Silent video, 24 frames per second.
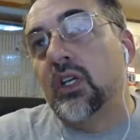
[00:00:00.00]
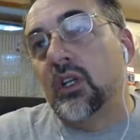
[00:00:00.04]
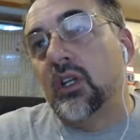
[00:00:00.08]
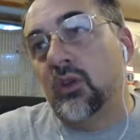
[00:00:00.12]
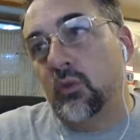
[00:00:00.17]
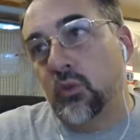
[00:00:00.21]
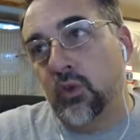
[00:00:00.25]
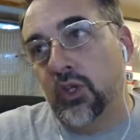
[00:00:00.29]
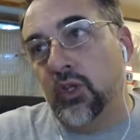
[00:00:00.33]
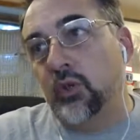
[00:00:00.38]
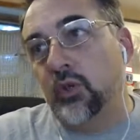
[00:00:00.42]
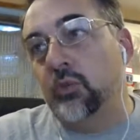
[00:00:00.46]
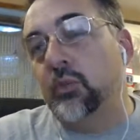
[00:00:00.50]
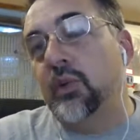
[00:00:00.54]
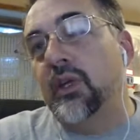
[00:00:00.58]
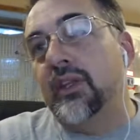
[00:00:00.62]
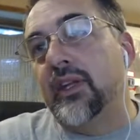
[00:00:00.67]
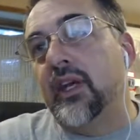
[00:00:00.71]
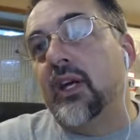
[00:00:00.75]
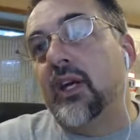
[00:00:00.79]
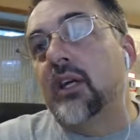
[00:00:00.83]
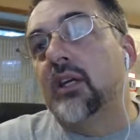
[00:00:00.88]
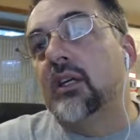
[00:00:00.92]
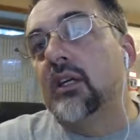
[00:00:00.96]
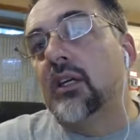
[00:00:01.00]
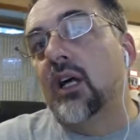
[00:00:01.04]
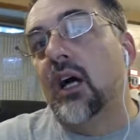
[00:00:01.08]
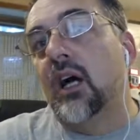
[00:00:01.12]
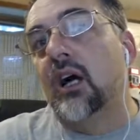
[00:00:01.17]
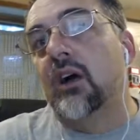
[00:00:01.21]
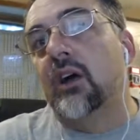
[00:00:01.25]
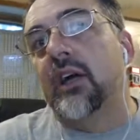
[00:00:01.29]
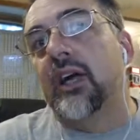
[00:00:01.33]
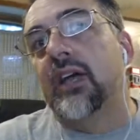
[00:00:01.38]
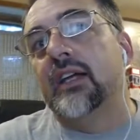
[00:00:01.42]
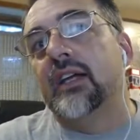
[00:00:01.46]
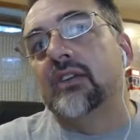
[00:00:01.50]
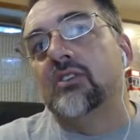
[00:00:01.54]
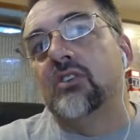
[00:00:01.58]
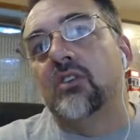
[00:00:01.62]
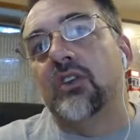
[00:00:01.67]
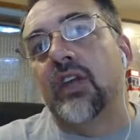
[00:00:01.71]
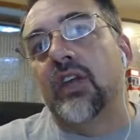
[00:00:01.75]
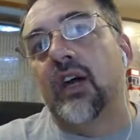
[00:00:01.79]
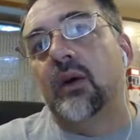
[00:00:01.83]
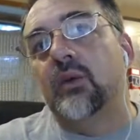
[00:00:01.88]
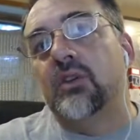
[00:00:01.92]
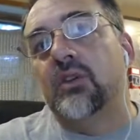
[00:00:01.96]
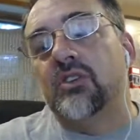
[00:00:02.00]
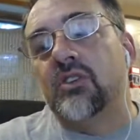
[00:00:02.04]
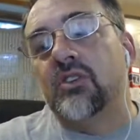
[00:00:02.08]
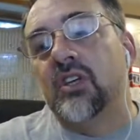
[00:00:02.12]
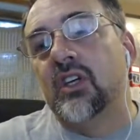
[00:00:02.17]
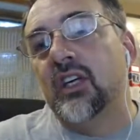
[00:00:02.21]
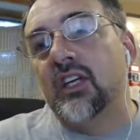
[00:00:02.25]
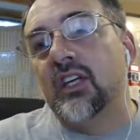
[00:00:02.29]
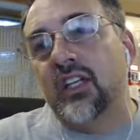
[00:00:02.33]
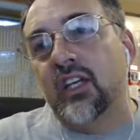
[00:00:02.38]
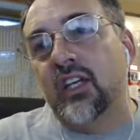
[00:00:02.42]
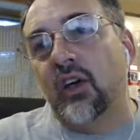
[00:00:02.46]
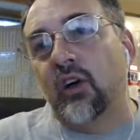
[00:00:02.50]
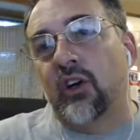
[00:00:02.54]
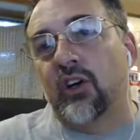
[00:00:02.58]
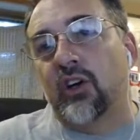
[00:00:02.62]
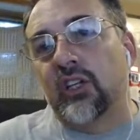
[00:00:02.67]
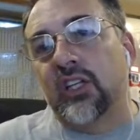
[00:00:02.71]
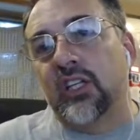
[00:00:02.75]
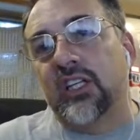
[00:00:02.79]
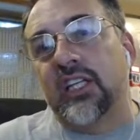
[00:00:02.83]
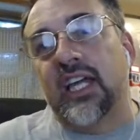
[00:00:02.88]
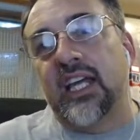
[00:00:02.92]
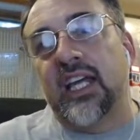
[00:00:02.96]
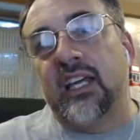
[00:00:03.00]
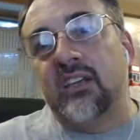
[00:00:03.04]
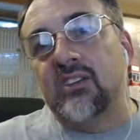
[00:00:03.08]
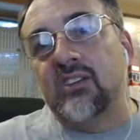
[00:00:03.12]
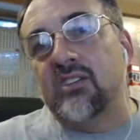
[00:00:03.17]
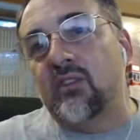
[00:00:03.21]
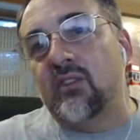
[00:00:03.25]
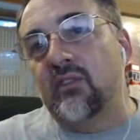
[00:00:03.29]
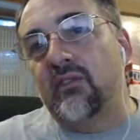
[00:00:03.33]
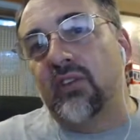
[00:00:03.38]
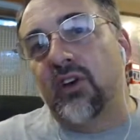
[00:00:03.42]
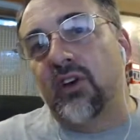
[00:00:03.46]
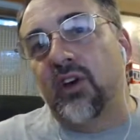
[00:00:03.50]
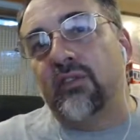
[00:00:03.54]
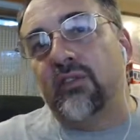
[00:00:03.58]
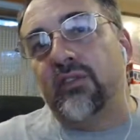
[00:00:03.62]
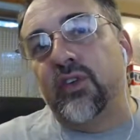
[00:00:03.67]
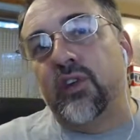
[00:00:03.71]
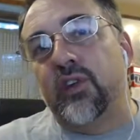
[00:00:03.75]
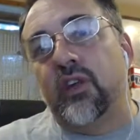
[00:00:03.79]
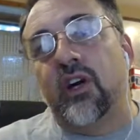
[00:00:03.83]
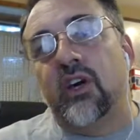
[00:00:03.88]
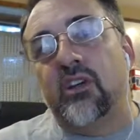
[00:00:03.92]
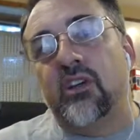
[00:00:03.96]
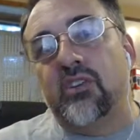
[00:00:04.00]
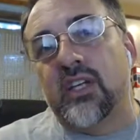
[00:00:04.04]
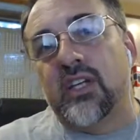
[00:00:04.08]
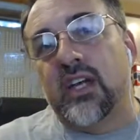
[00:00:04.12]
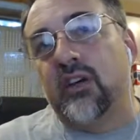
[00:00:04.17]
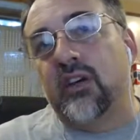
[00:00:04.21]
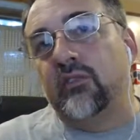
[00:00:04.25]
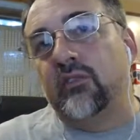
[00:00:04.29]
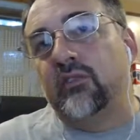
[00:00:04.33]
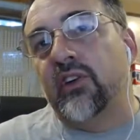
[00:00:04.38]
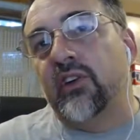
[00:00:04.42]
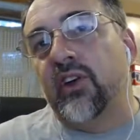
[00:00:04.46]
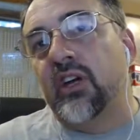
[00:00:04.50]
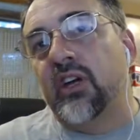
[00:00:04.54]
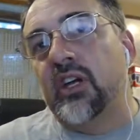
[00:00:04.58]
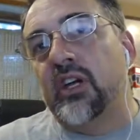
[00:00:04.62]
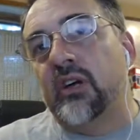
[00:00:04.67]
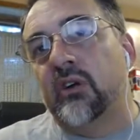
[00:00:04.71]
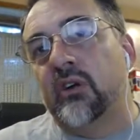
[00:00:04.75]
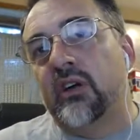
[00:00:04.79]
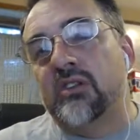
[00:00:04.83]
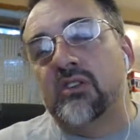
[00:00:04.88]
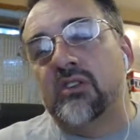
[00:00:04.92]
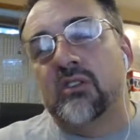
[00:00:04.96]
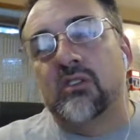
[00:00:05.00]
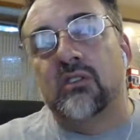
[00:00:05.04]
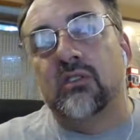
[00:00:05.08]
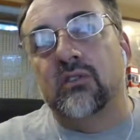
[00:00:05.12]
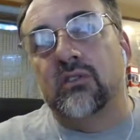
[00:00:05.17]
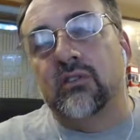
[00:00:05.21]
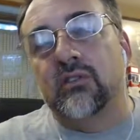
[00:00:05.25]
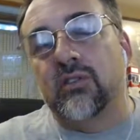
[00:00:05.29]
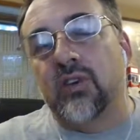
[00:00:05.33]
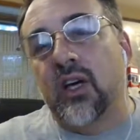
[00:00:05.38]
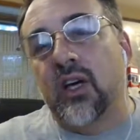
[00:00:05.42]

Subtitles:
Will you be there? Okay, so that was, early days, very few cars out, very aggressive